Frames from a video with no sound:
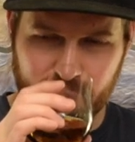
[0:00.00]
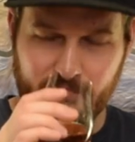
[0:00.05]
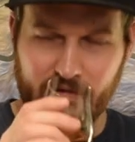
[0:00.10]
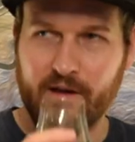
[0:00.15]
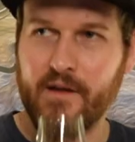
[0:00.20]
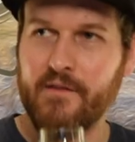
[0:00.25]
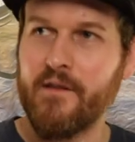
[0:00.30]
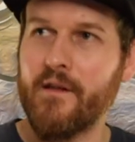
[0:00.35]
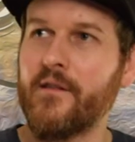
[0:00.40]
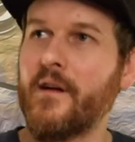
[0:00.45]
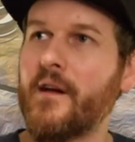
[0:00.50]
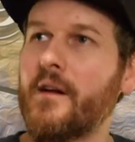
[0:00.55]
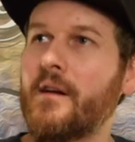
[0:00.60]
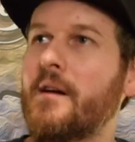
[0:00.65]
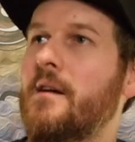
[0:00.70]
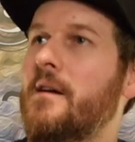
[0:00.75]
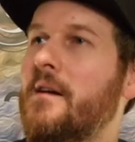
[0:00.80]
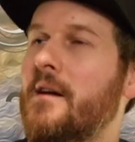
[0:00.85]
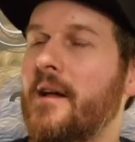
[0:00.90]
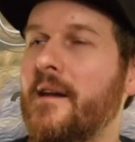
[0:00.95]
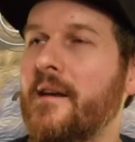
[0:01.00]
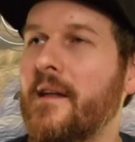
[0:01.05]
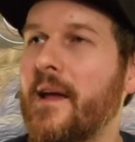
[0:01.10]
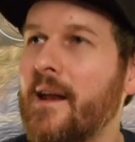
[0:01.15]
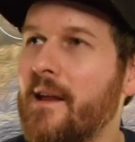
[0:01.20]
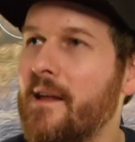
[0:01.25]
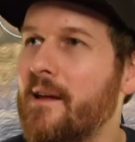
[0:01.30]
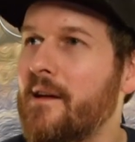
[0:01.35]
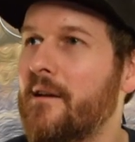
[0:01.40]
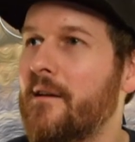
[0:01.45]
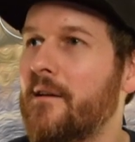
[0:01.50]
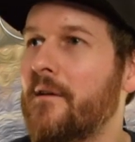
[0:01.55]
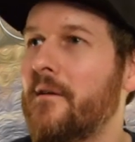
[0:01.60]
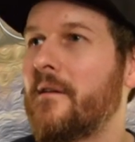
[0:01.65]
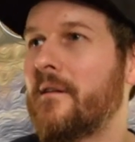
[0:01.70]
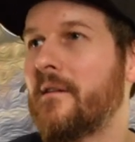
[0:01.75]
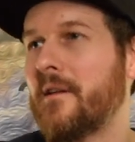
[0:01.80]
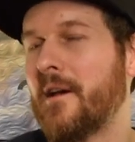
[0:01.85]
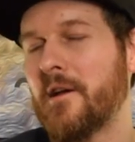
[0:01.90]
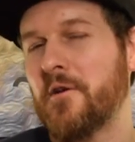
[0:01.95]
You get that like
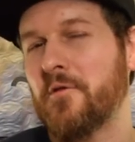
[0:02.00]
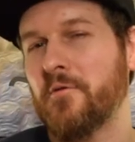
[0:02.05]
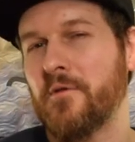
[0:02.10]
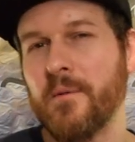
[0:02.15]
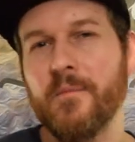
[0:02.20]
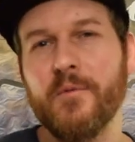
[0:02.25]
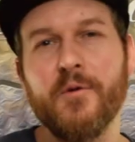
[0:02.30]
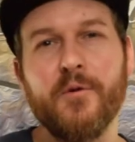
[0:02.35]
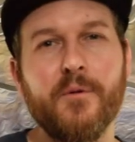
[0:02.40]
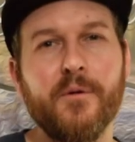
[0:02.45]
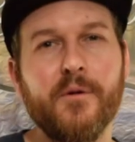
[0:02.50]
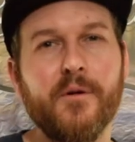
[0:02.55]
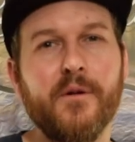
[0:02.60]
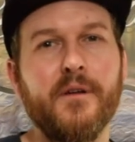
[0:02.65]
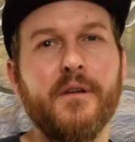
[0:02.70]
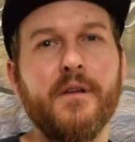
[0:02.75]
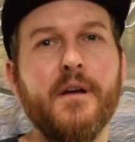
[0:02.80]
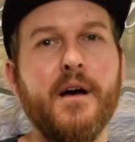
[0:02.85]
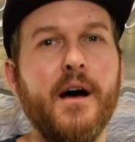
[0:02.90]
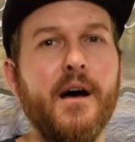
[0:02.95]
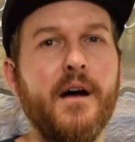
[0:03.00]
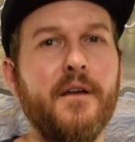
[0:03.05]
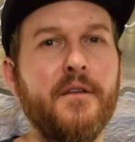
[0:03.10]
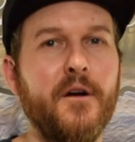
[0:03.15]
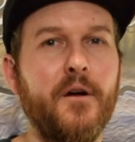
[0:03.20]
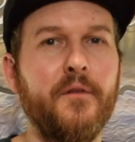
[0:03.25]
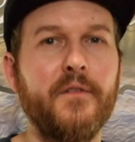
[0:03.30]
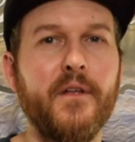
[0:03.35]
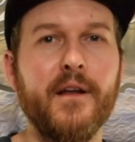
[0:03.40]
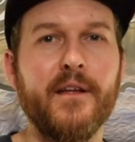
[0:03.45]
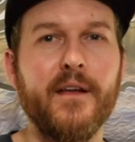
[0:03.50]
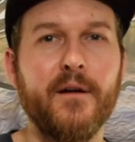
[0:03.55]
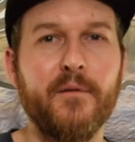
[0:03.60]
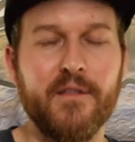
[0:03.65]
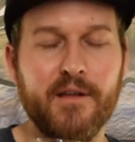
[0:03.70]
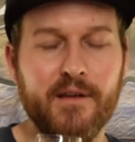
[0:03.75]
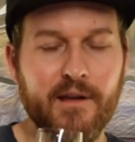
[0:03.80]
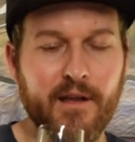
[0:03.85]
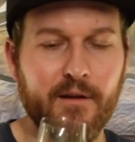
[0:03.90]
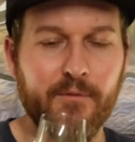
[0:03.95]
Canadian like cream corn uh, note that I get
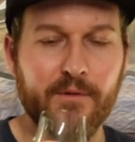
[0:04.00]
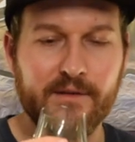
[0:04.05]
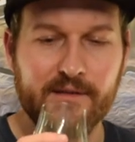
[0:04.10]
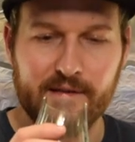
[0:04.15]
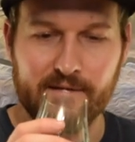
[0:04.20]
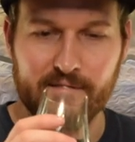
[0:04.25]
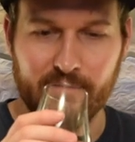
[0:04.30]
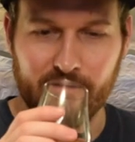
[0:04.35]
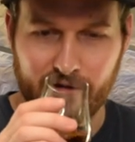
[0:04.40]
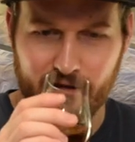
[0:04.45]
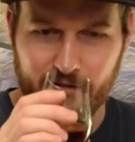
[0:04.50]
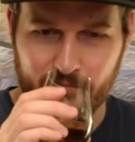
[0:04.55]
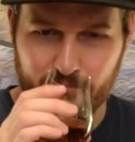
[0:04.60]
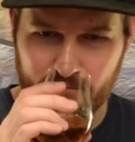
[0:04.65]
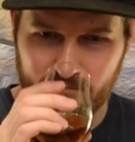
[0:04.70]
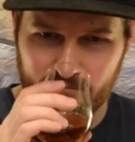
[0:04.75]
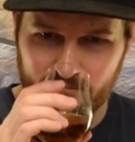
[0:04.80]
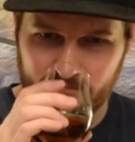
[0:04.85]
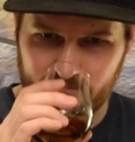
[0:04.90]
with Canadian whiskeys a lot